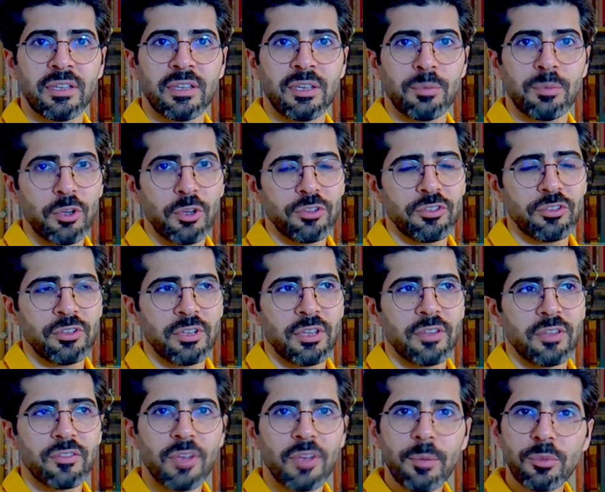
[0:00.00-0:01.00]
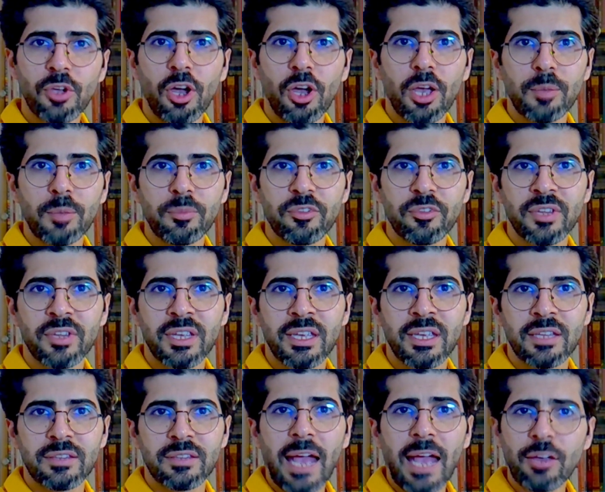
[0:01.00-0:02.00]
But sometimes
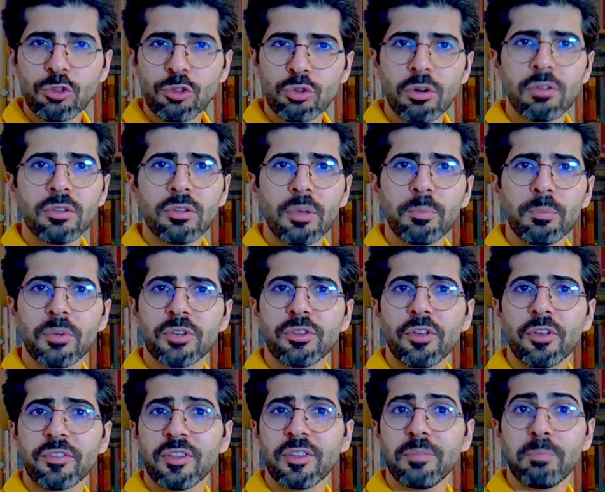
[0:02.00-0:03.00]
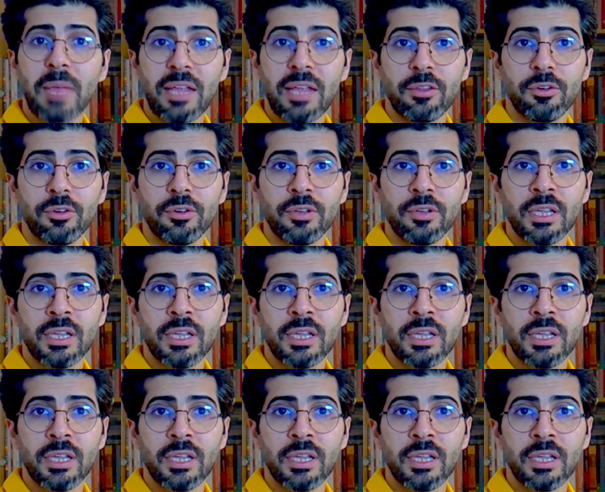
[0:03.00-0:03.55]
the actual number doesn't matter